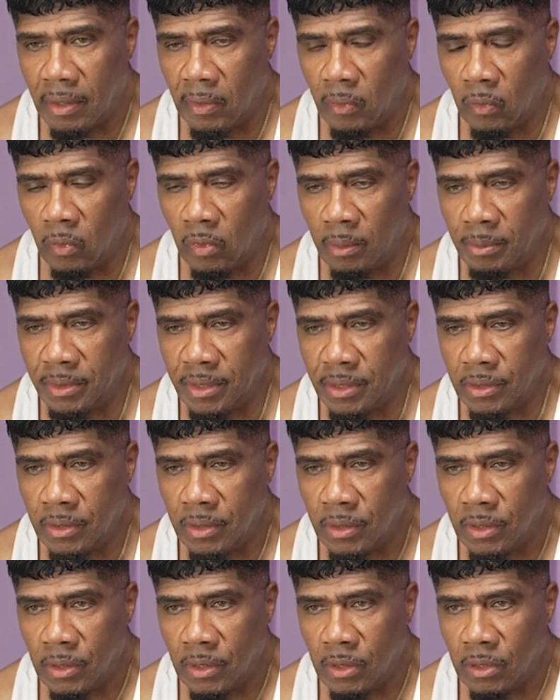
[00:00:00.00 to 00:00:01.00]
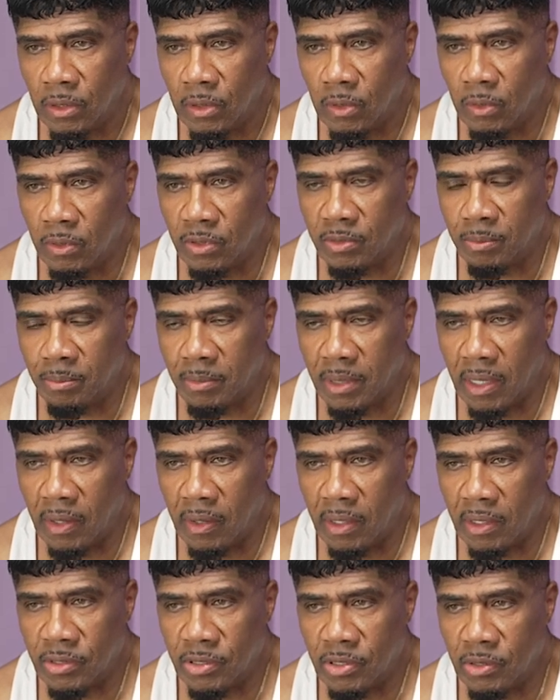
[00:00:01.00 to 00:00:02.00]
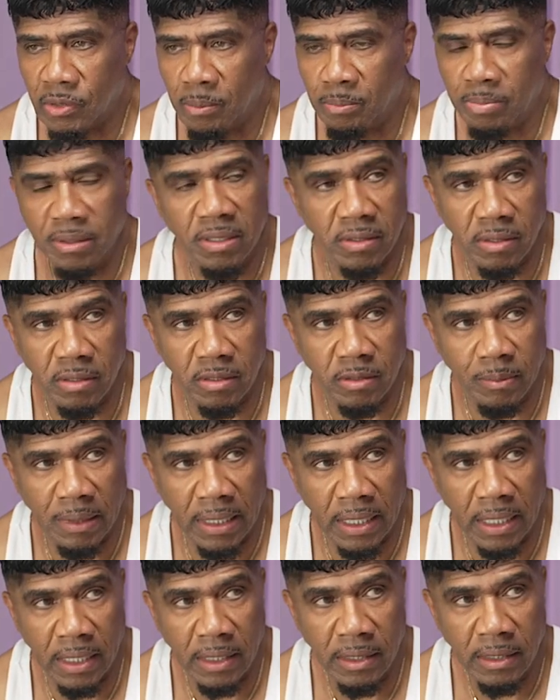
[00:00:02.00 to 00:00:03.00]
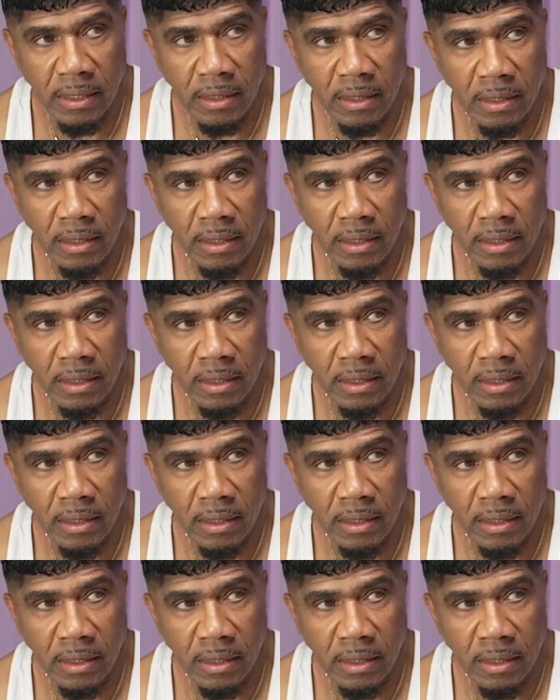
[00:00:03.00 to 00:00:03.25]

woman who was married to a businessman.